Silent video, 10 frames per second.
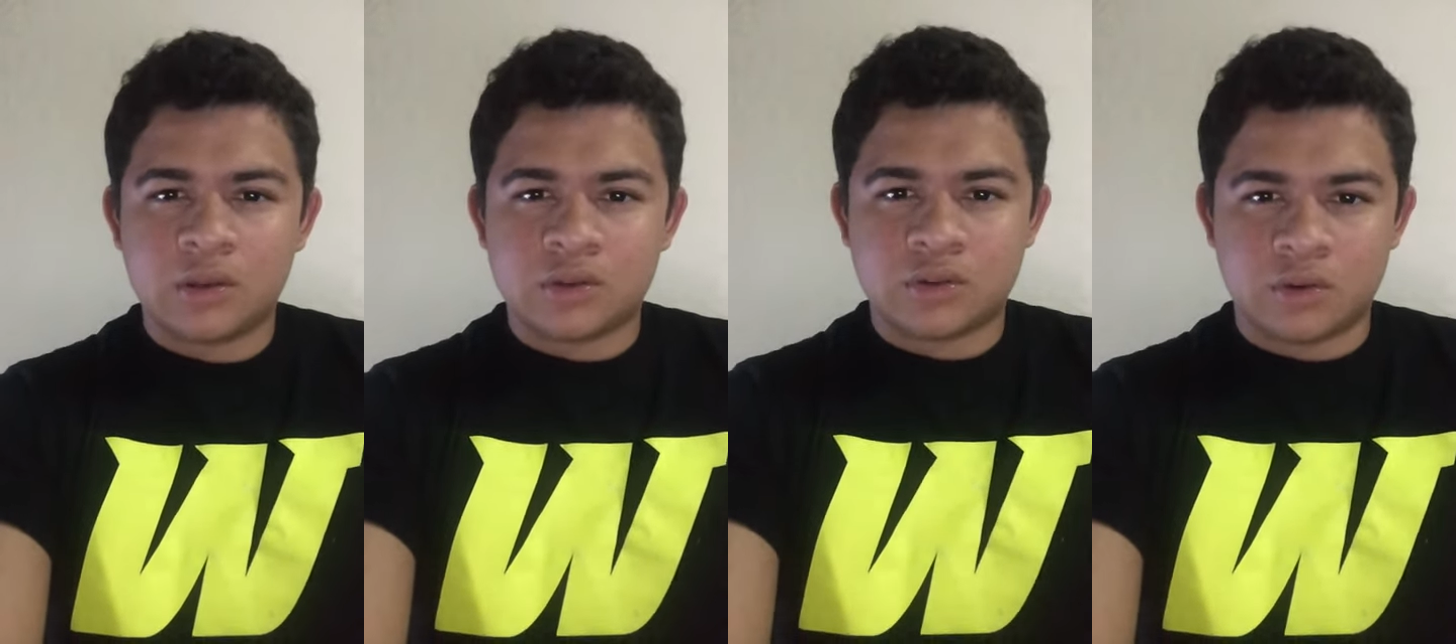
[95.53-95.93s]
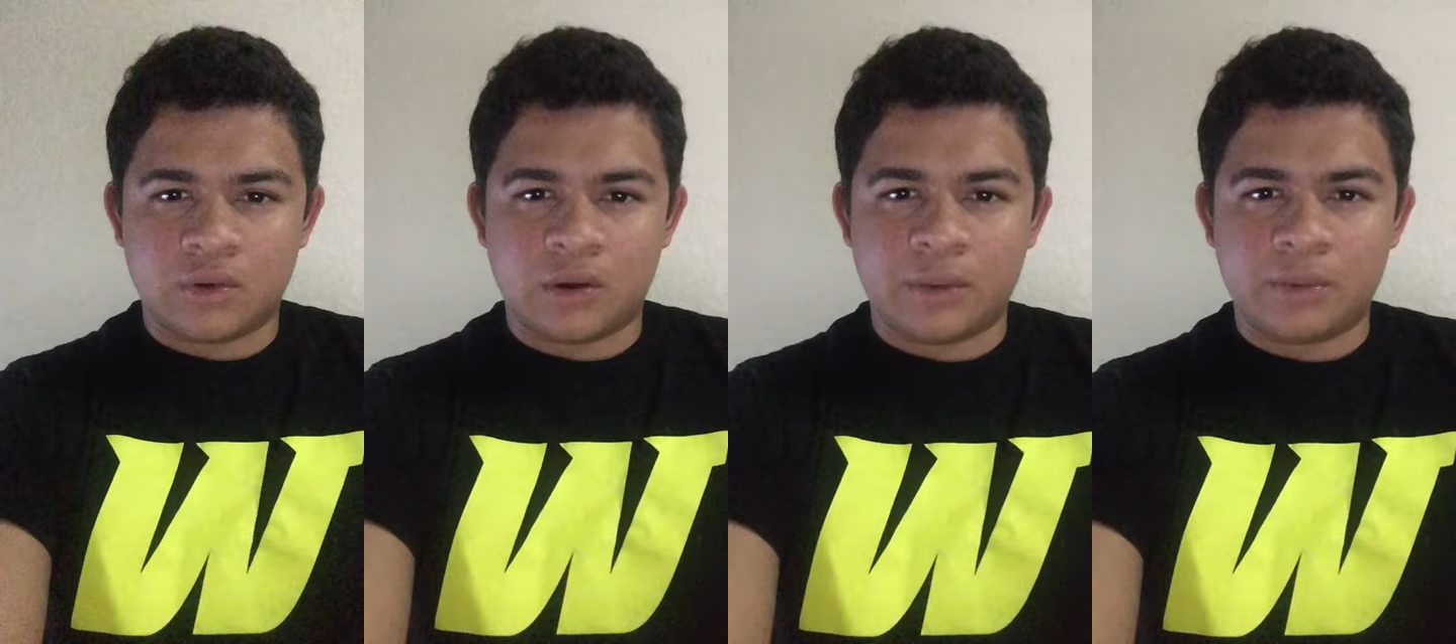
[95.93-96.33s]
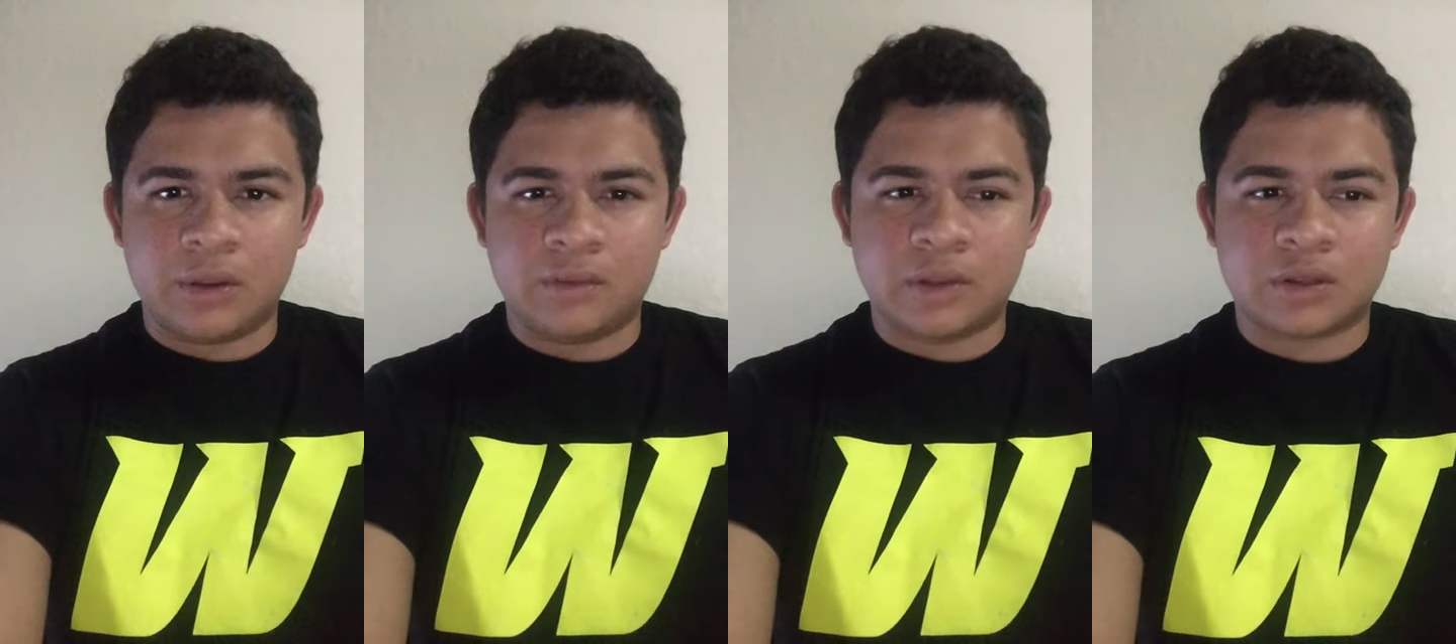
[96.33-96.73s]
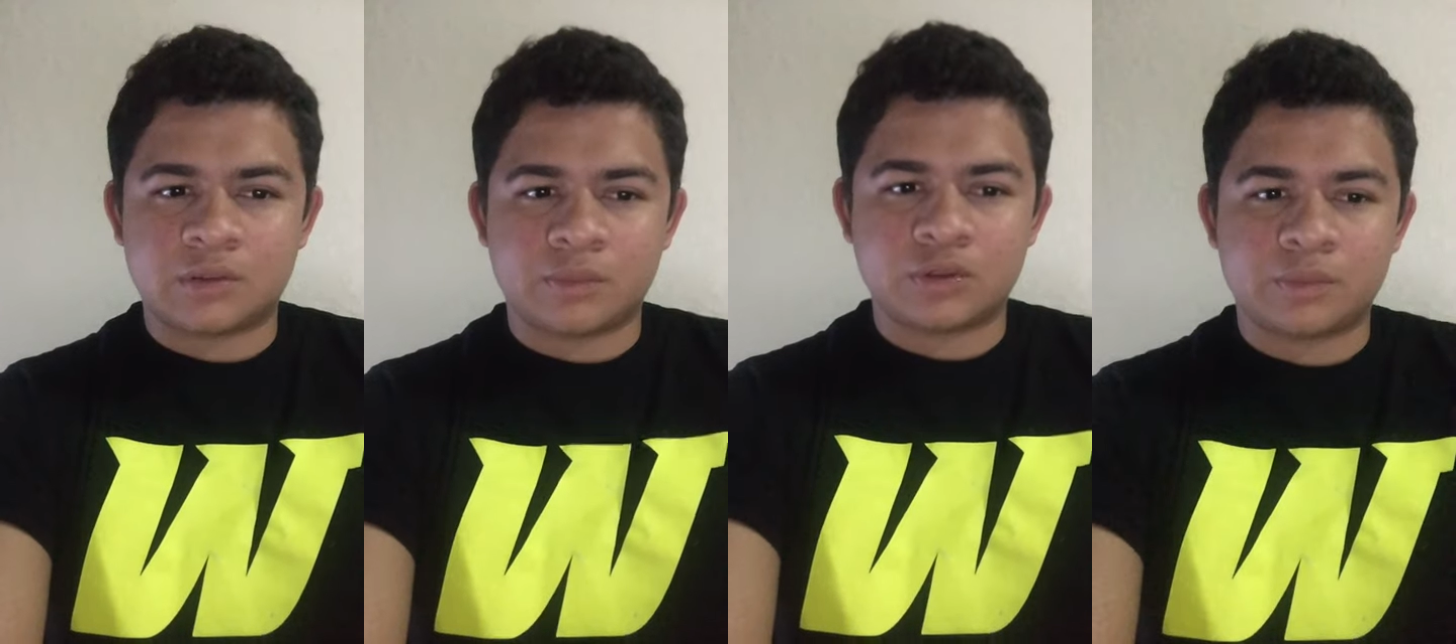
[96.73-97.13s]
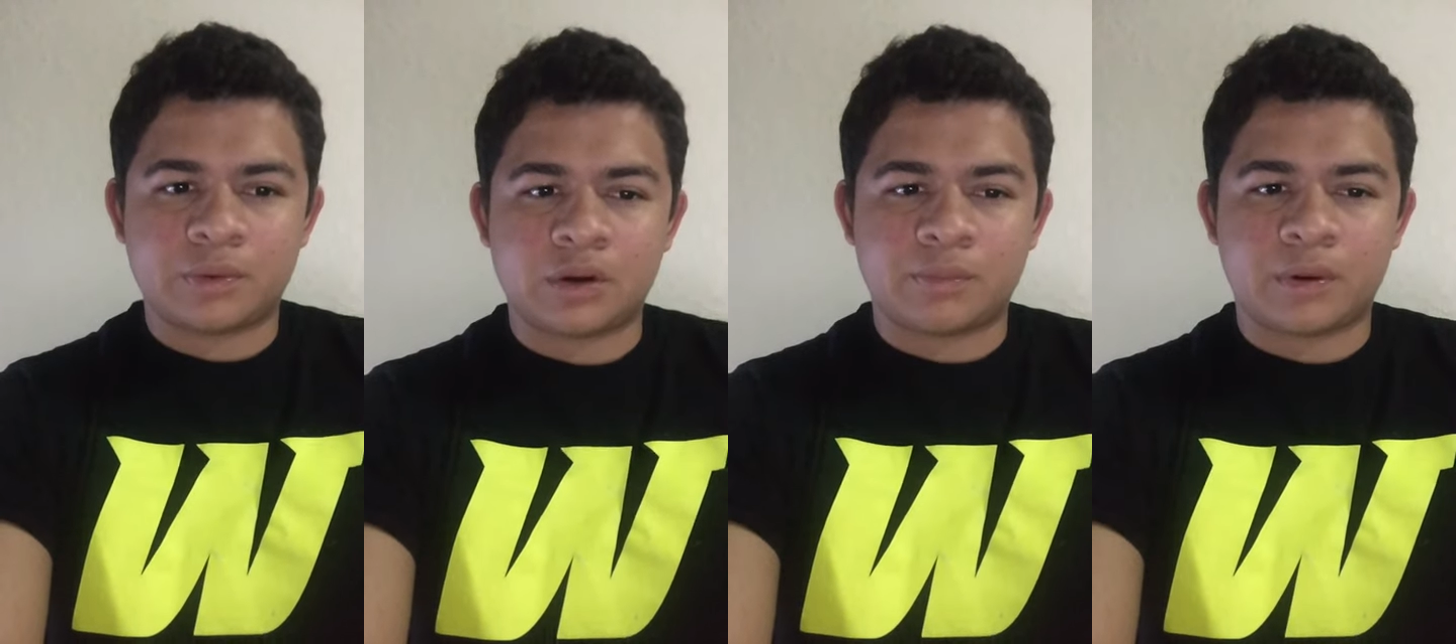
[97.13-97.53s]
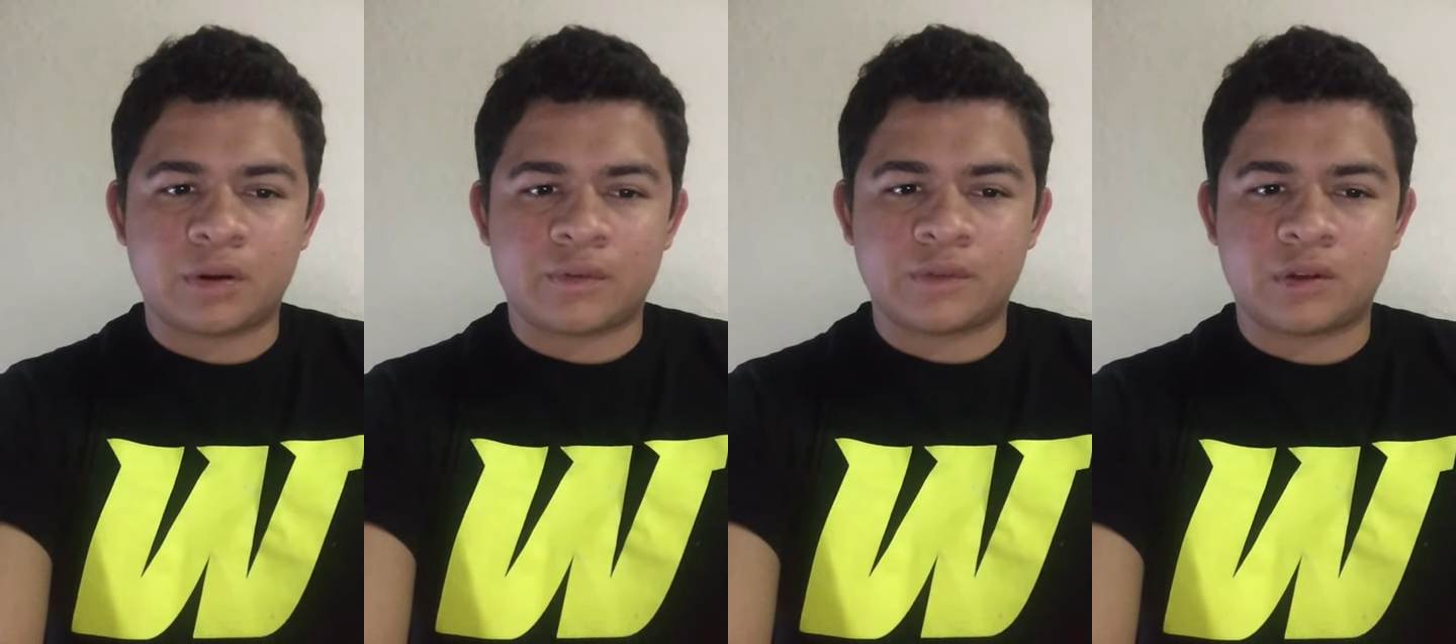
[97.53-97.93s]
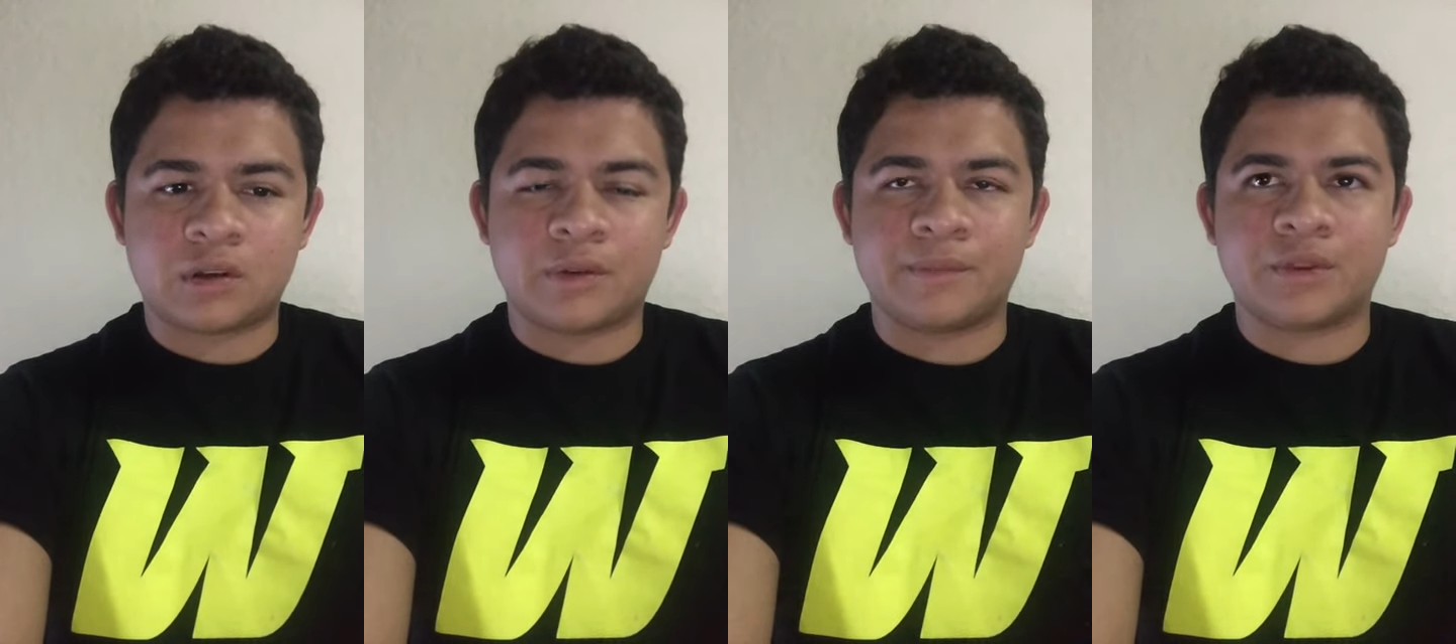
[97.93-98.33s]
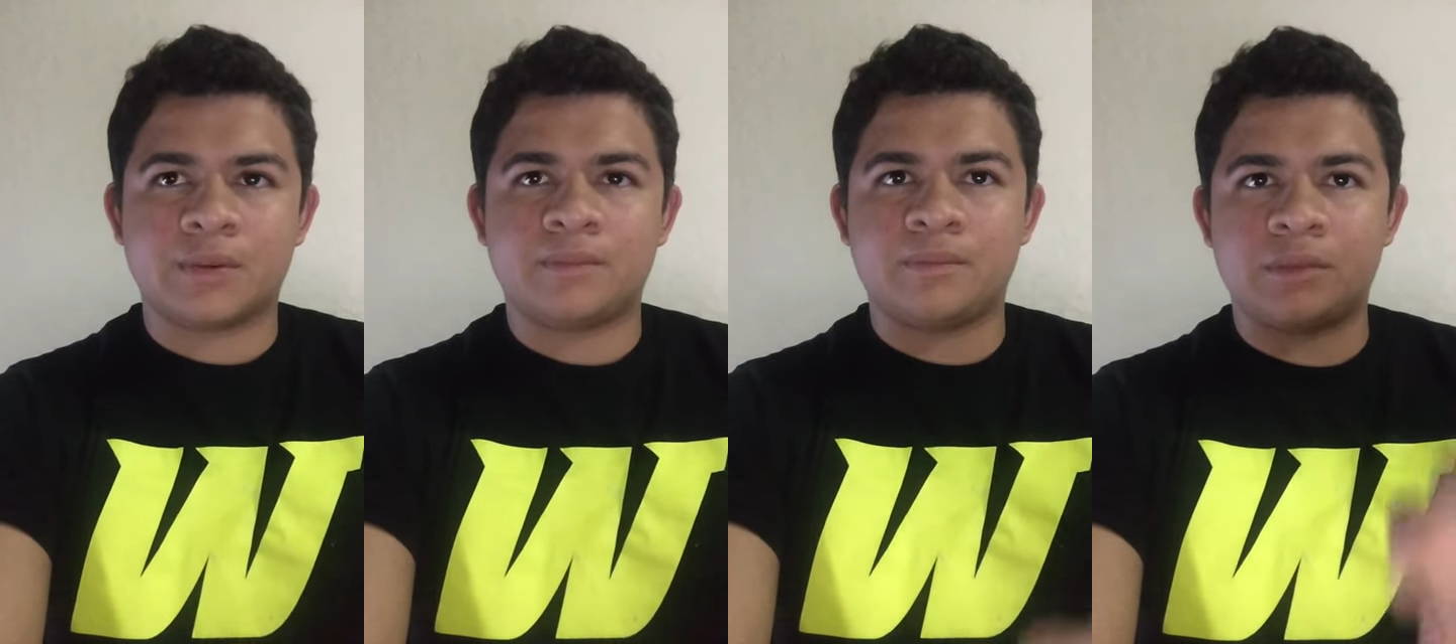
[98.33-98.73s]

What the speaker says: So I believe that's the most important part of self-concept.